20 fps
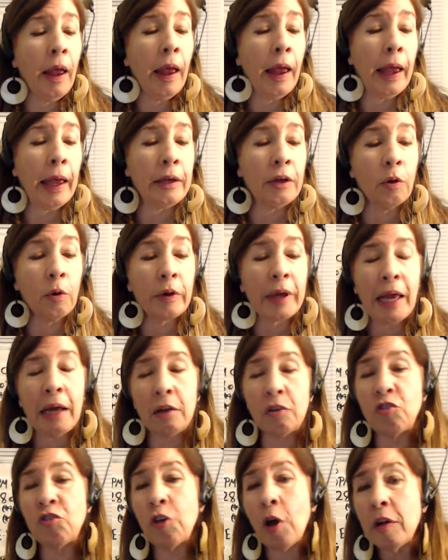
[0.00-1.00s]
and you'll
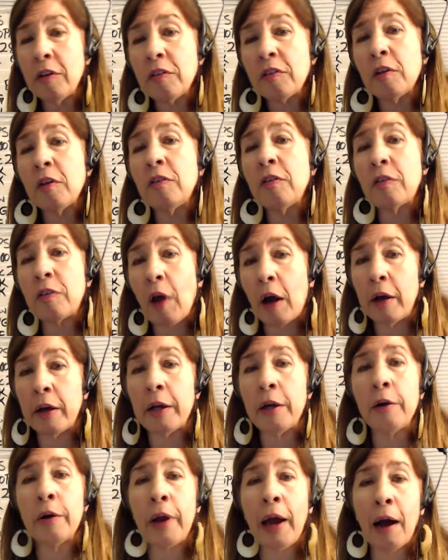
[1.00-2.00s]
get just as
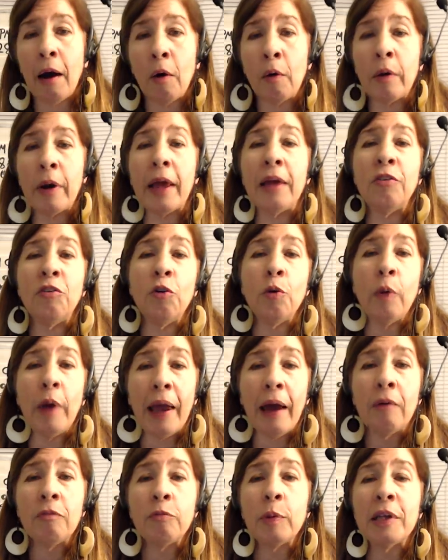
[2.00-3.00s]
tired out as you
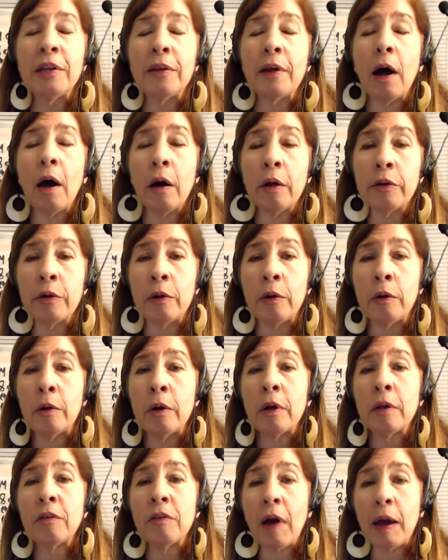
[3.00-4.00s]
have with other
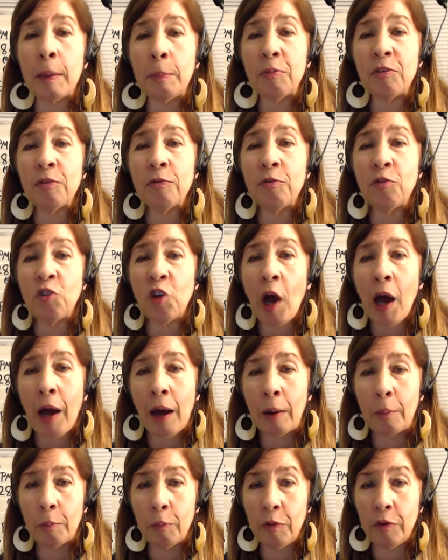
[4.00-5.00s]
types of
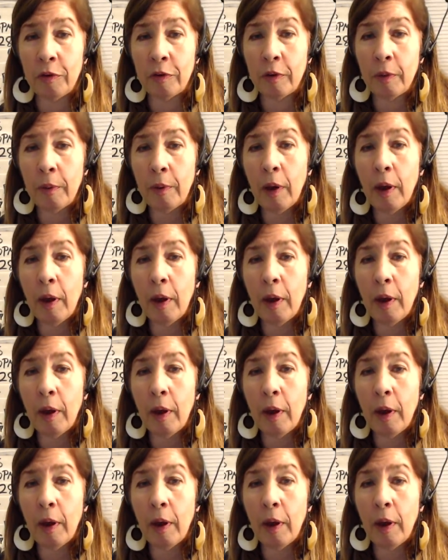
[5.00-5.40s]
jobs.